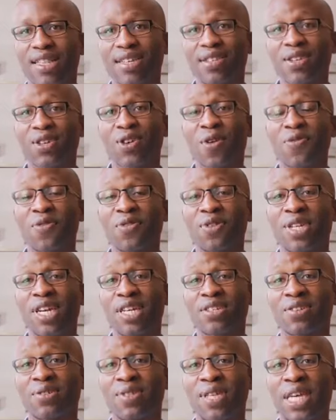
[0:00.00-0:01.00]
There's a coffee
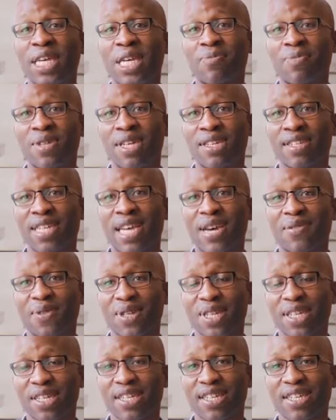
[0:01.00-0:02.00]
renaissance taking place in
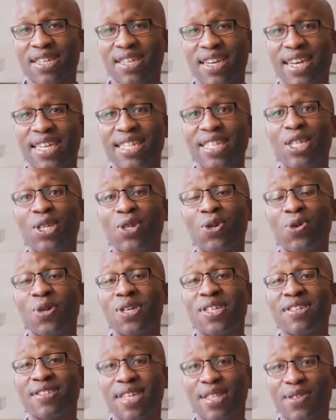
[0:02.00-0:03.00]
Africa, and NEO
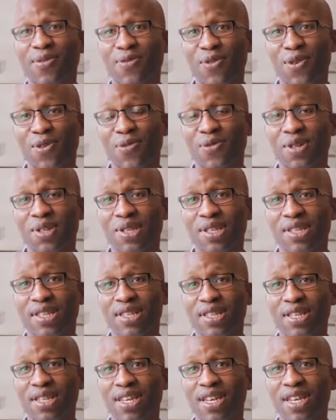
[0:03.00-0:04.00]
is at the forefront.
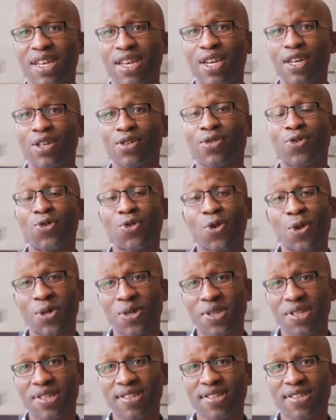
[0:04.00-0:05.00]
So join
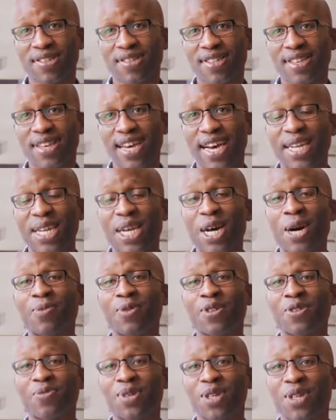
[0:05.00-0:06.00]
us and help
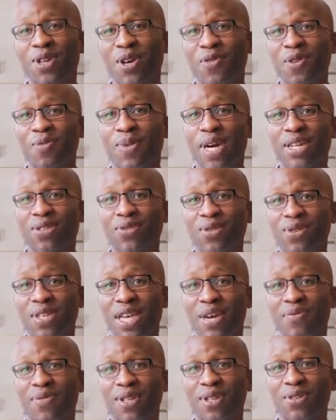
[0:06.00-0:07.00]
us bring coffee back to its
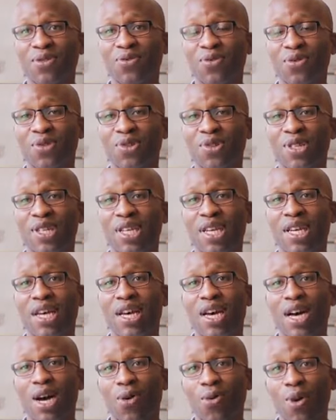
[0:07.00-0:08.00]
African roots,
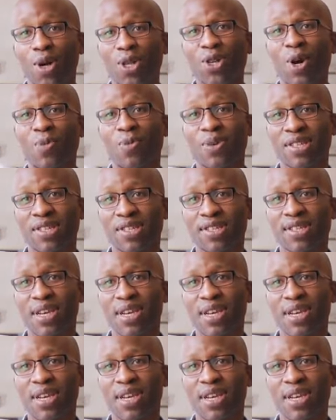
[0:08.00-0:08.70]
one cup at a